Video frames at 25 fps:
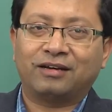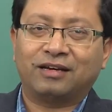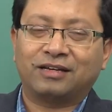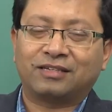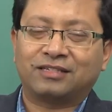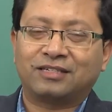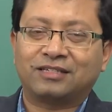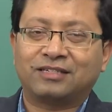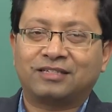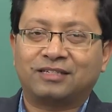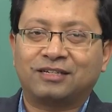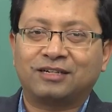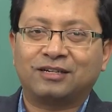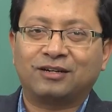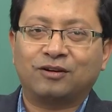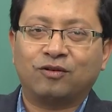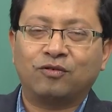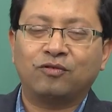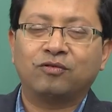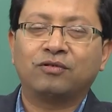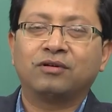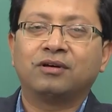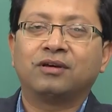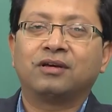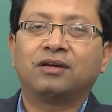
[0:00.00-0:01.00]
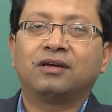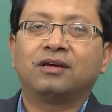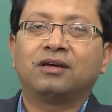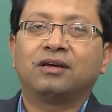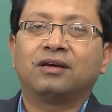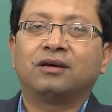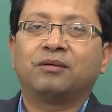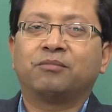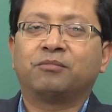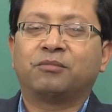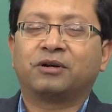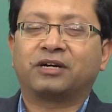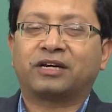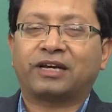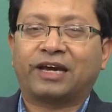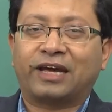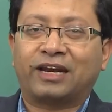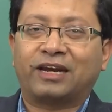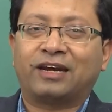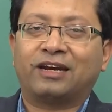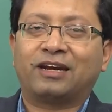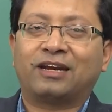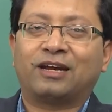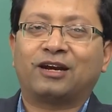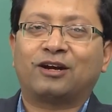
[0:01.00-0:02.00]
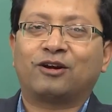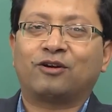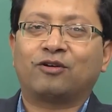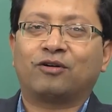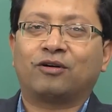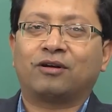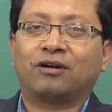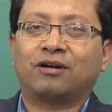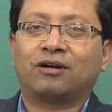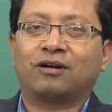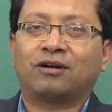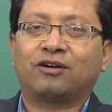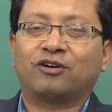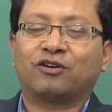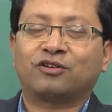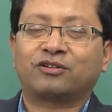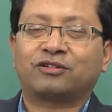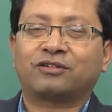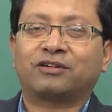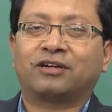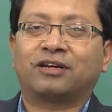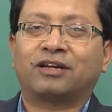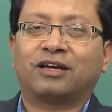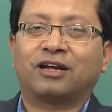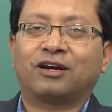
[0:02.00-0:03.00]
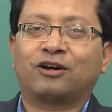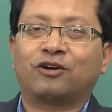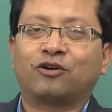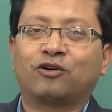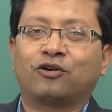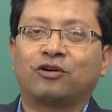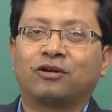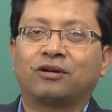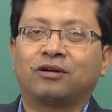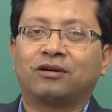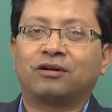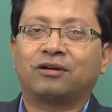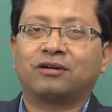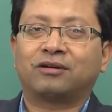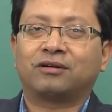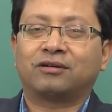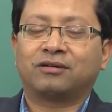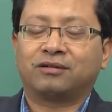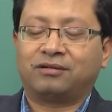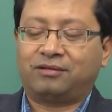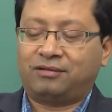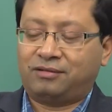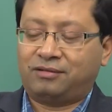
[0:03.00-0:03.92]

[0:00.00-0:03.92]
existing now, but Canadian dollar, Australian dollar.